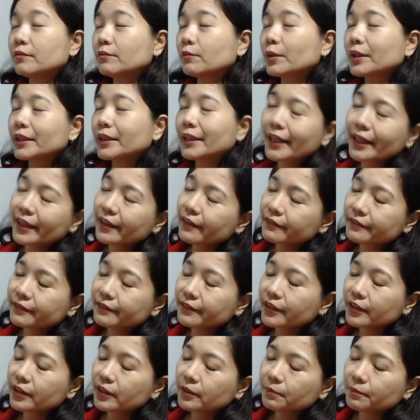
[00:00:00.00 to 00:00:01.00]

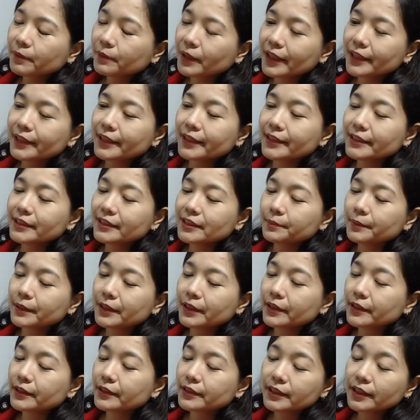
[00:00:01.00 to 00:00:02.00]
whatever bodies
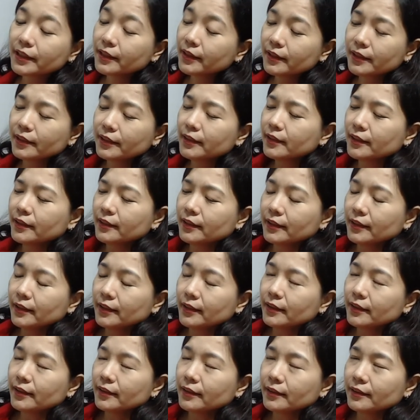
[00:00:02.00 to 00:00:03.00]
because
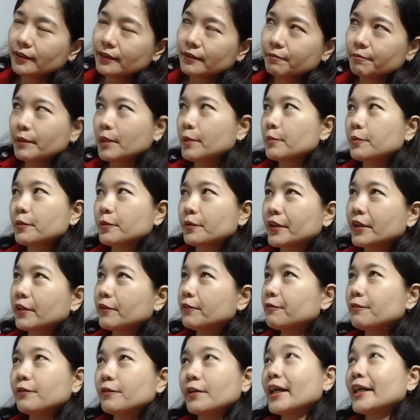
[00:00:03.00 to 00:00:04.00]
memory
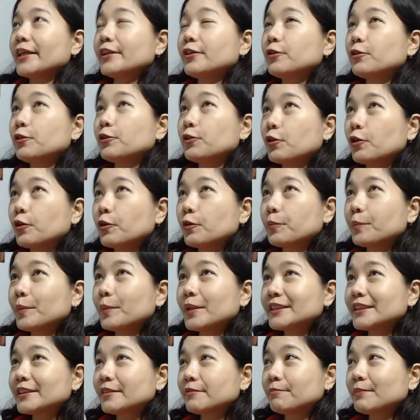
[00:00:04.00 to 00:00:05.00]
of, I don't know.
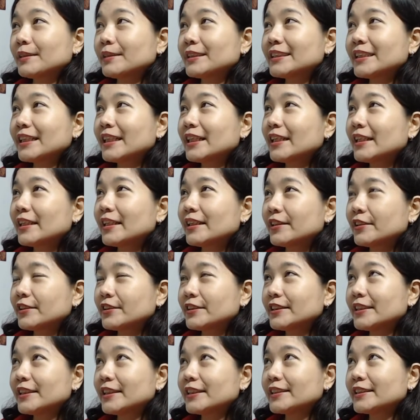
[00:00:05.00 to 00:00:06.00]
Bas basta
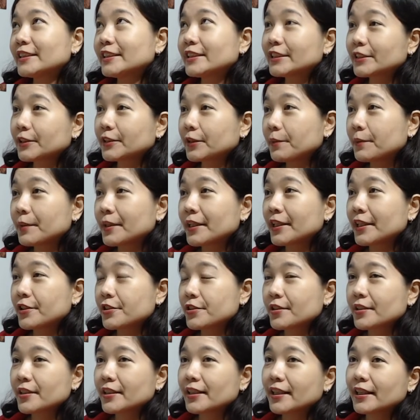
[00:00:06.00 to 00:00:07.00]
there's this
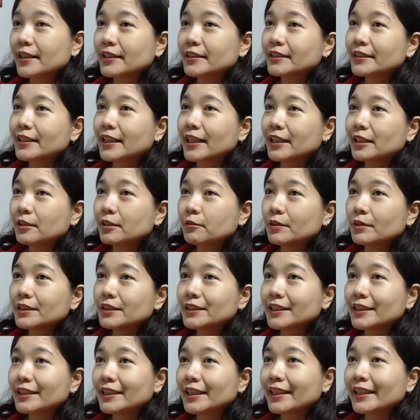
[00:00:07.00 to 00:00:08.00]
discrimination against
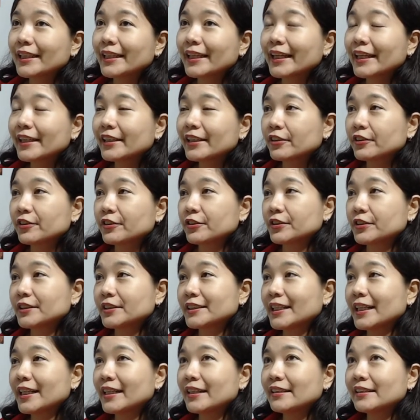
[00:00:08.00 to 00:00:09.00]
animals that I can't
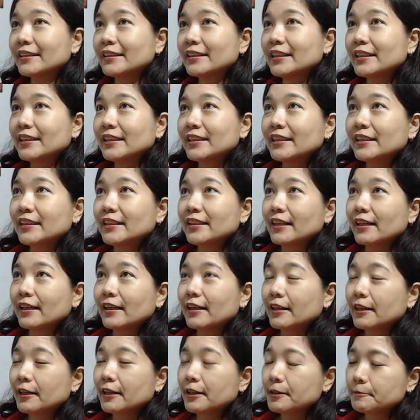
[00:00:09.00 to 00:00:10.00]
understand.
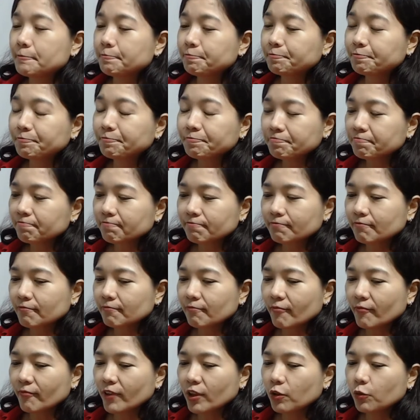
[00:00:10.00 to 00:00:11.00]
Um.
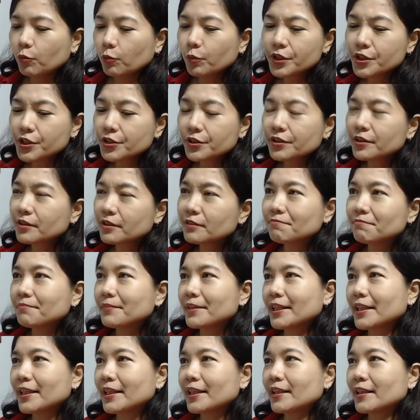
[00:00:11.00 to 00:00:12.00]
We shouldn't
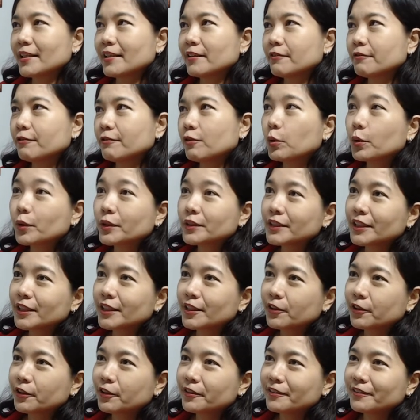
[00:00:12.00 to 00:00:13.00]
be
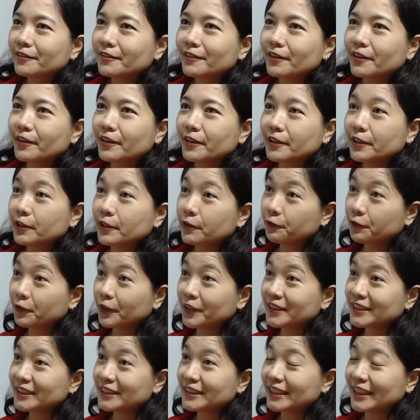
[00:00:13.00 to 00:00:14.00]
focusing on our
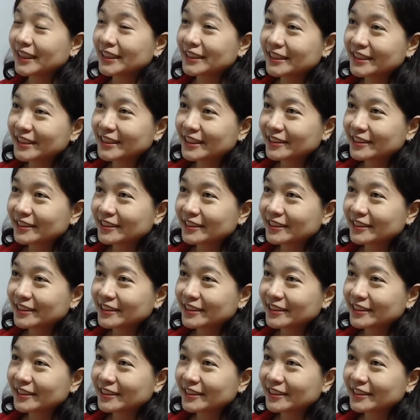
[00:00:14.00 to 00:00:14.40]
differences.